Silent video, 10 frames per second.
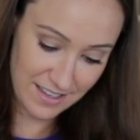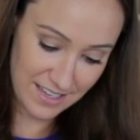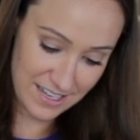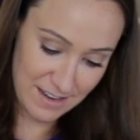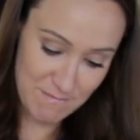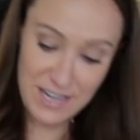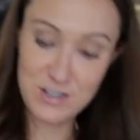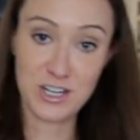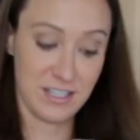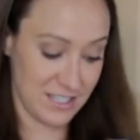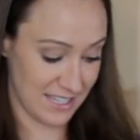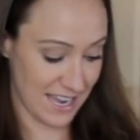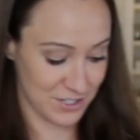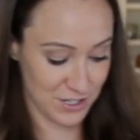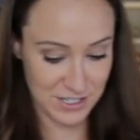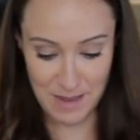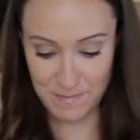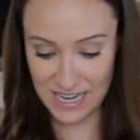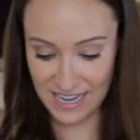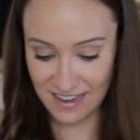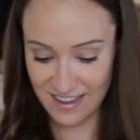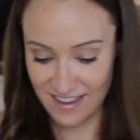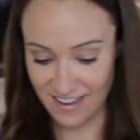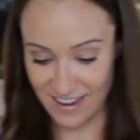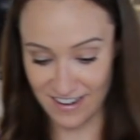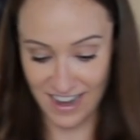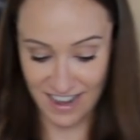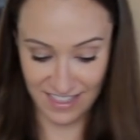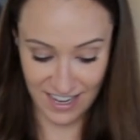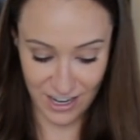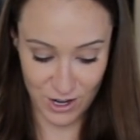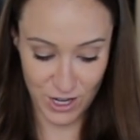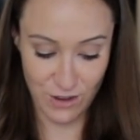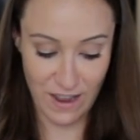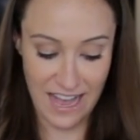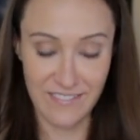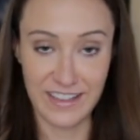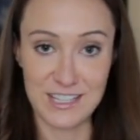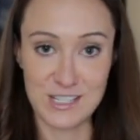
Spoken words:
any major disasters happening. All right, there you have it.